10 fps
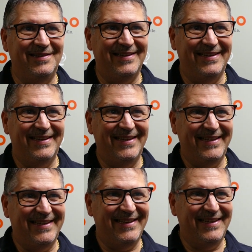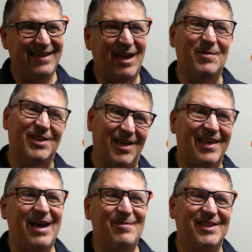Well, I'm asking you. That, do you think he
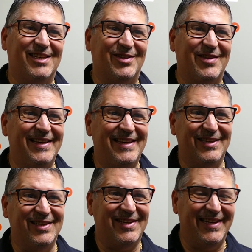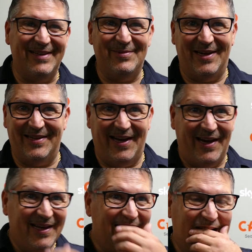is? That means he's thinking, doesn't he?
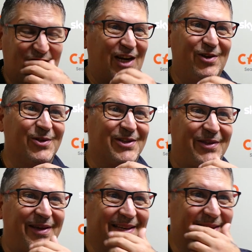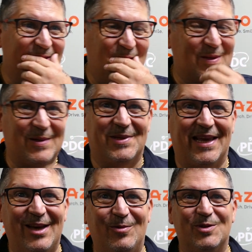But I'll try not to think. Sometimes
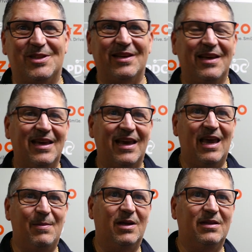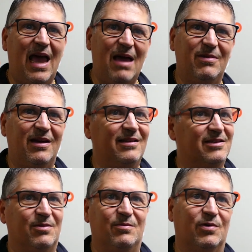it helps. But nah, but
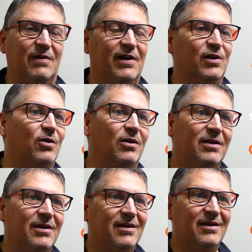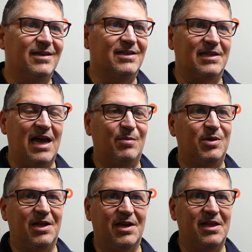listen, we'll give it a go. He's a dart
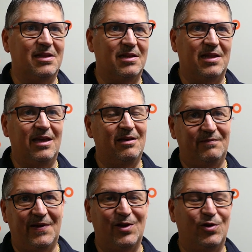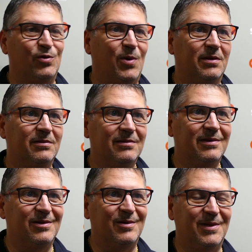player at the end of the day, very good one,
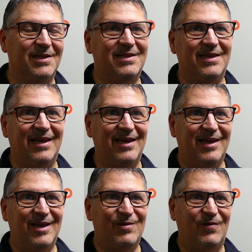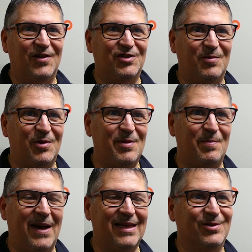you know, but we've had some
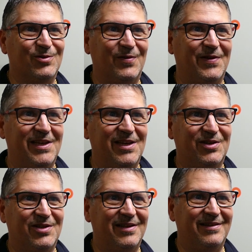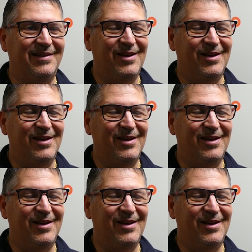right battles over the years, and